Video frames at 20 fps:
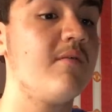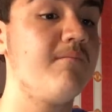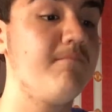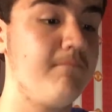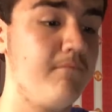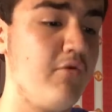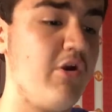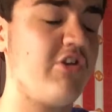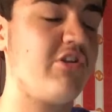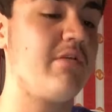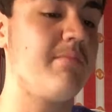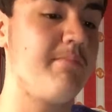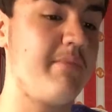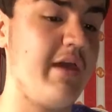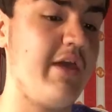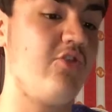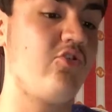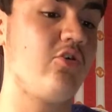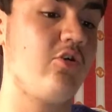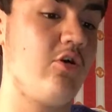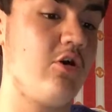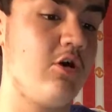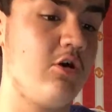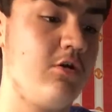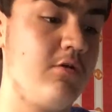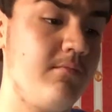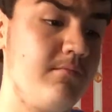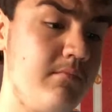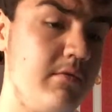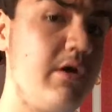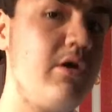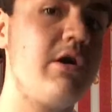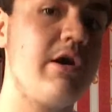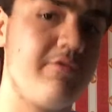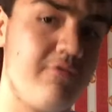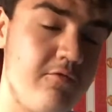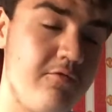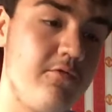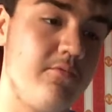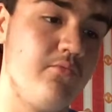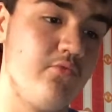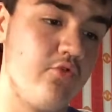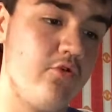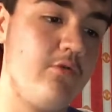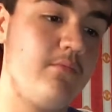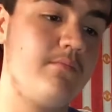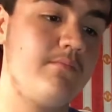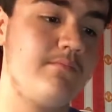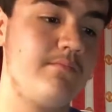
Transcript: Rest in peace to her. I'll give her a thumbs up.